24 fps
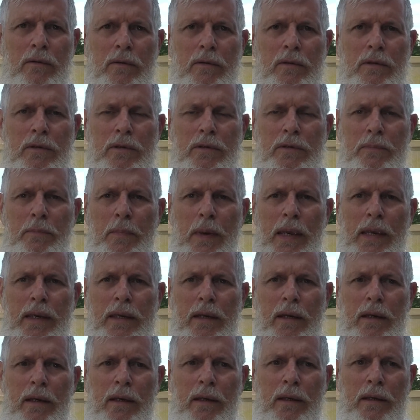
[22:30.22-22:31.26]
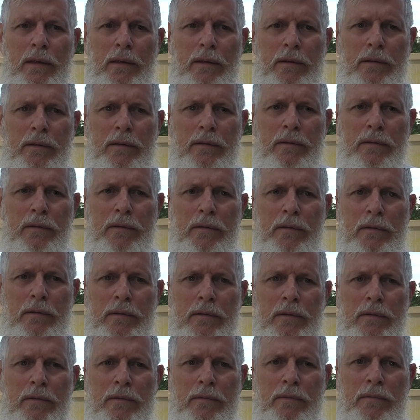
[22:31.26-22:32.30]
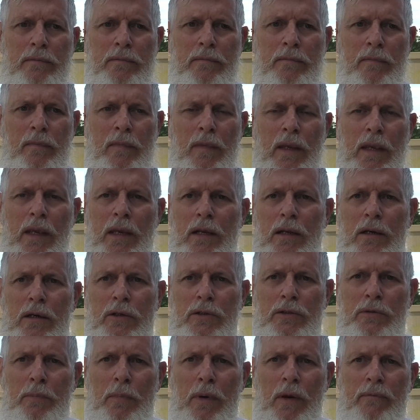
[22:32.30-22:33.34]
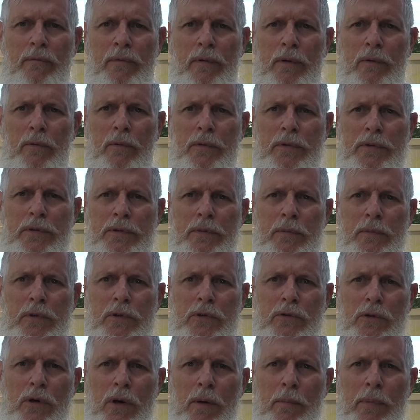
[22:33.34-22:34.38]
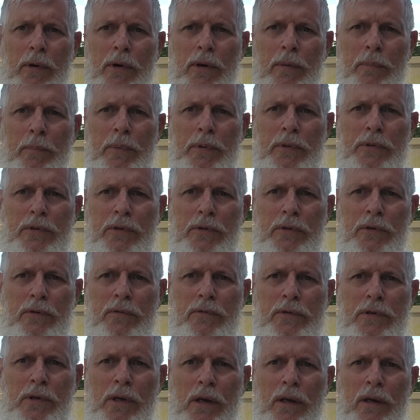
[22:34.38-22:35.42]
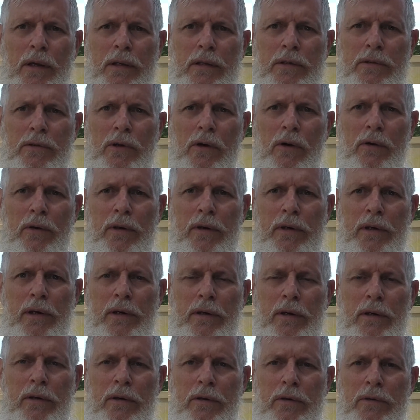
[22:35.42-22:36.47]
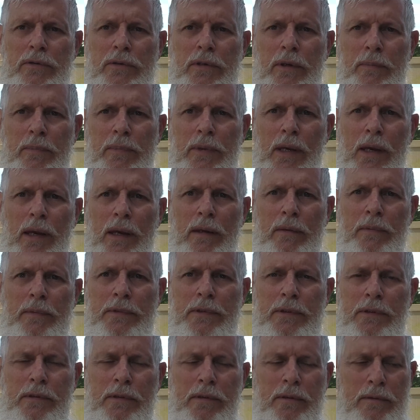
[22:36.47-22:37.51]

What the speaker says: Just making a English muffin with some strawberry preserves on it is all you need to do sometimes.